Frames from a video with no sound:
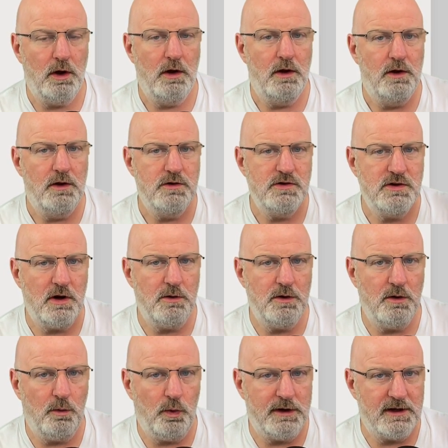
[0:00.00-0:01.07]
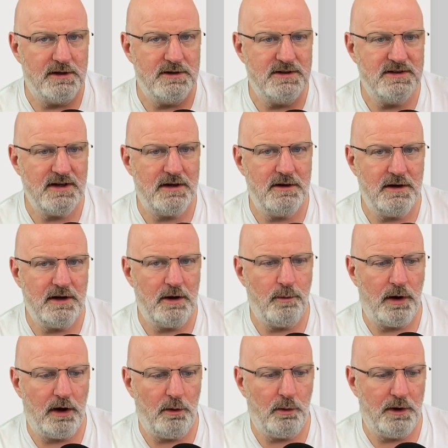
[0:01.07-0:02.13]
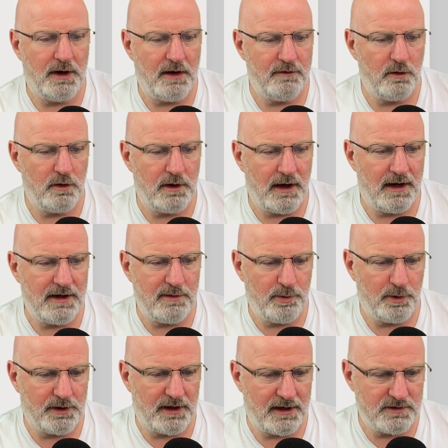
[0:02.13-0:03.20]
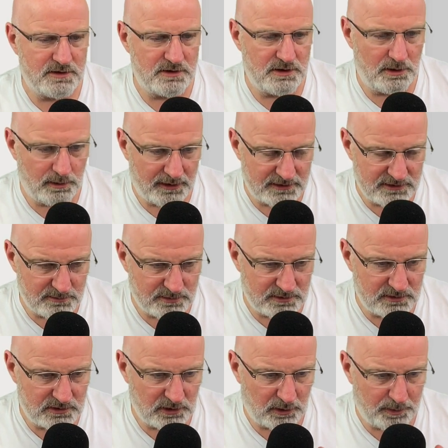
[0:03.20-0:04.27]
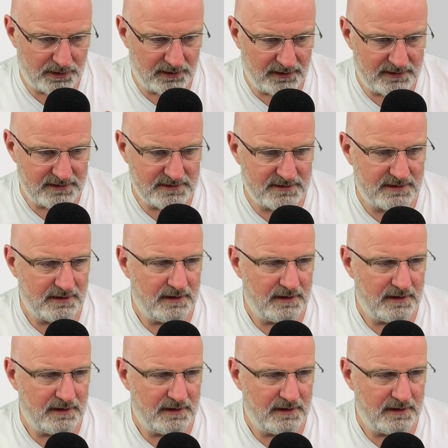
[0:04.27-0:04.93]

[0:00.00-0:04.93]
so that we can send an email whenever anybody adds a new item to the shopping list.